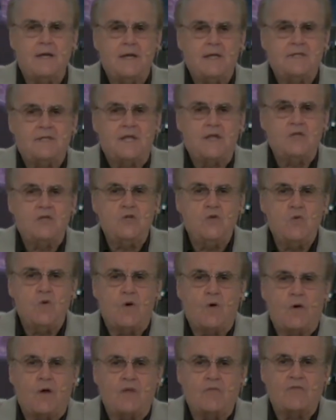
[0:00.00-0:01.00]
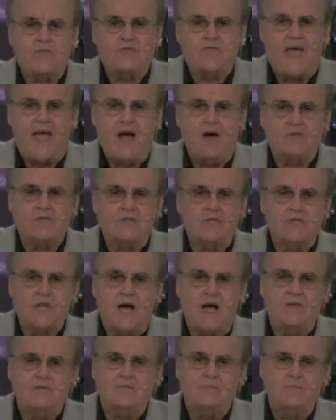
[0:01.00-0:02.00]
He said, You are a thousand
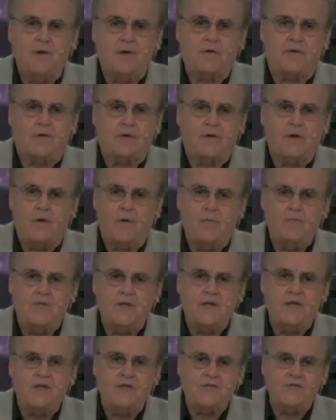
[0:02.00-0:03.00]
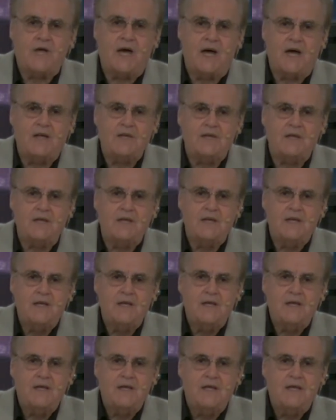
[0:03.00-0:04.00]
times bigger on the inside
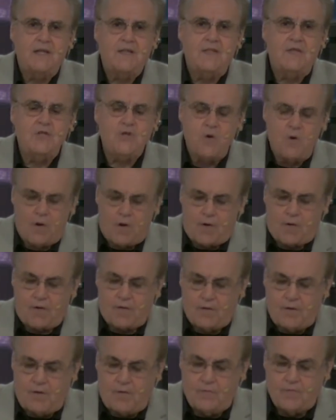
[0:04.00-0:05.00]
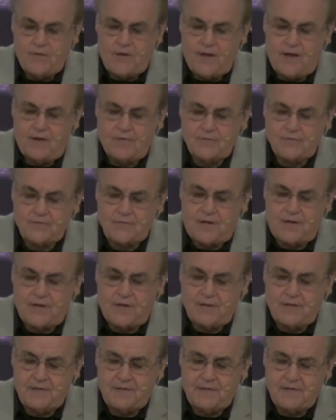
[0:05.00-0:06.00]
than you are on the
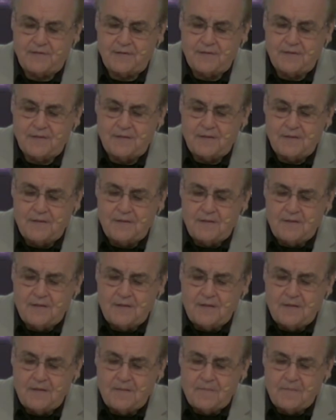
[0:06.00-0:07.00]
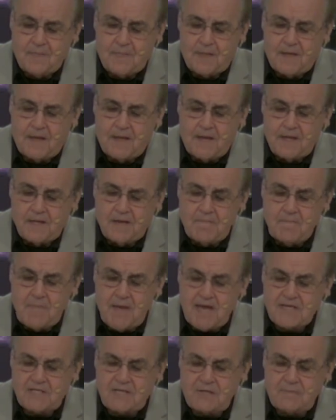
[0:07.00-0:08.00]
outside. The
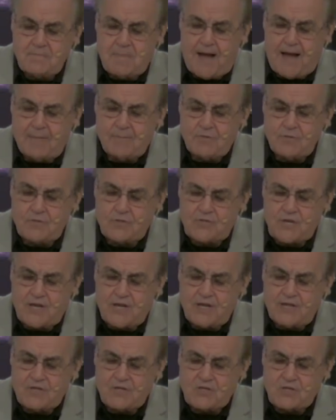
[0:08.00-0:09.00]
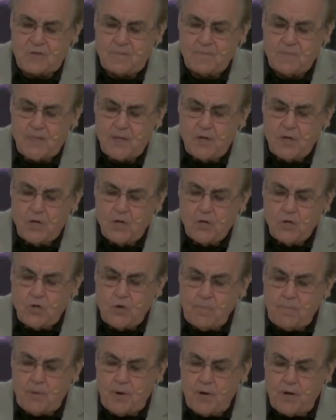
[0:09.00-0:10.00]
Message Bible says,
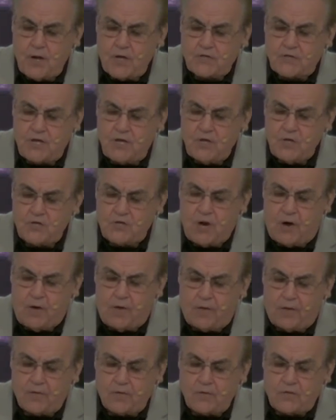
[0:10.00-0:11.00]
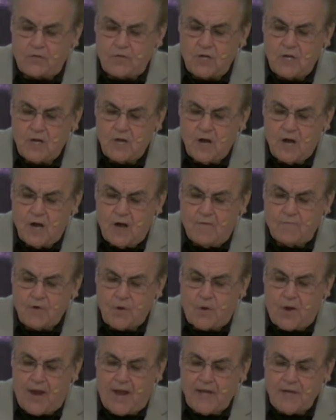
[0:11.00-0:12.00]
You put us in charge of
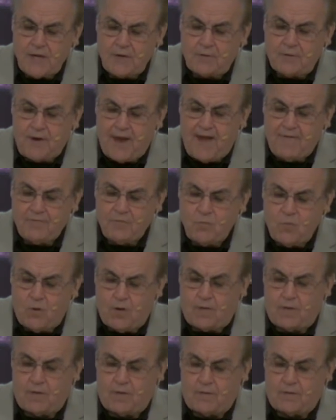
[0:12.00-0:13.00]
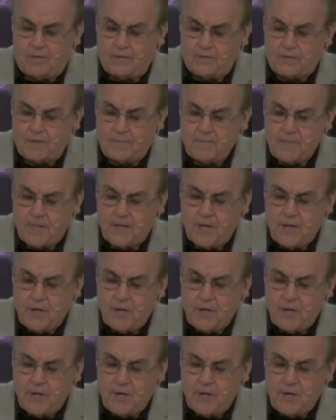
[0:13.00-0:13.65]
your handicraft world.